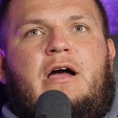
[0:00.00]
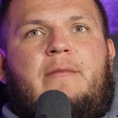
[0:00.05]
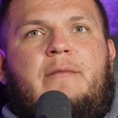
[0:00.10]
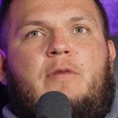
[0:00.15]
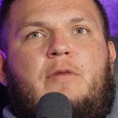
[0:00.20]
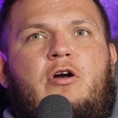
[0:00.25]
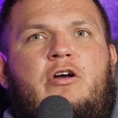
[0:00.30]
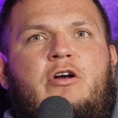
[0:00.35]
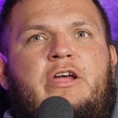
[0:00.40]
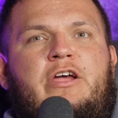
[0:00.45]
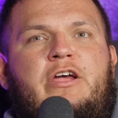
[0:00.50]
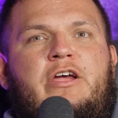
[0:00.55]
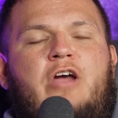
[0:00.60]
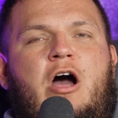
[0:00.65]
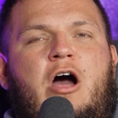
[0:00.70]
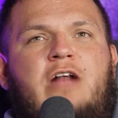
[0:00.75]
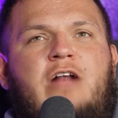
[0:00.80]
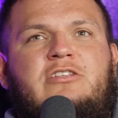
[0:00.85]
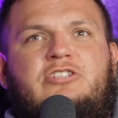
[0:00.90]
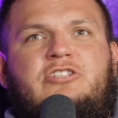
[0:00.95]
hurting
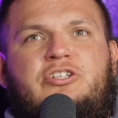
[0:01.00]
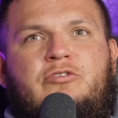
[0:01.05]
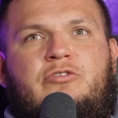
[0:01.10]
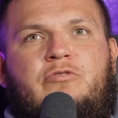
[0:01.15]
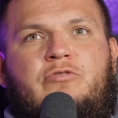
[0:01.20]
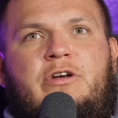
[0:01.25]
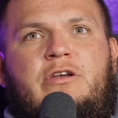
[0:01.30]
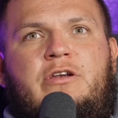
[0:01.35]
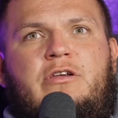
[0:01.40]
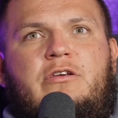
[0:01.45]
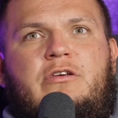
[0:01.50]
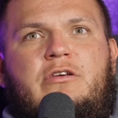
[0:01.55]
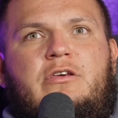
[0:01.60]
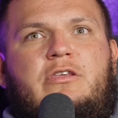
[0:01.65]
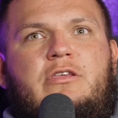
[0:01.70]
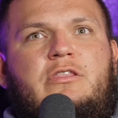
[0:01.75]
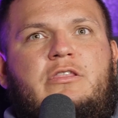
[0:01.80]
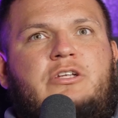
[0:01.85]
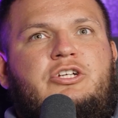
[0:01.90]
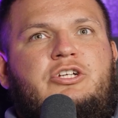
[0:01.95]
God's children,
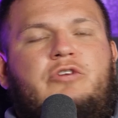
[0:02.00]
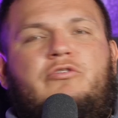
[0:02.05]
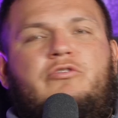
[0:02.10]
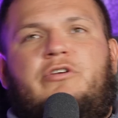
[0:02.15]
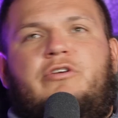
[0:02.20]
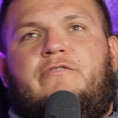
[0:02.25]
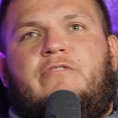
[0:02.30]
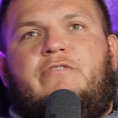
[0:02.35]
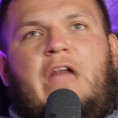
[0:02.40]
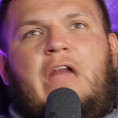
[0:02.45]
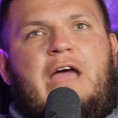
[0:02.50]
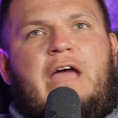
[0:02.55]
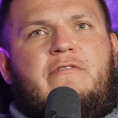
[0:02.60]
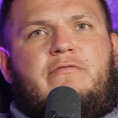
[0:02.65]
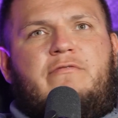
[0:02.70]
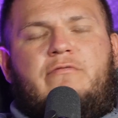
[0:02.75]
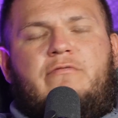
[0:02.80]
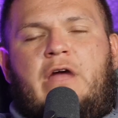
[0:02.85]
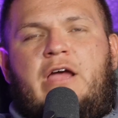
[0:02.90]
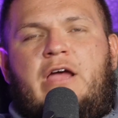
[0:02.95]
the children of
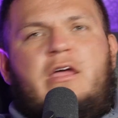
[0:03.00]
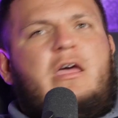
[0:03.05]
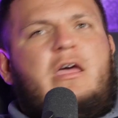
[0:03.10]
life, right?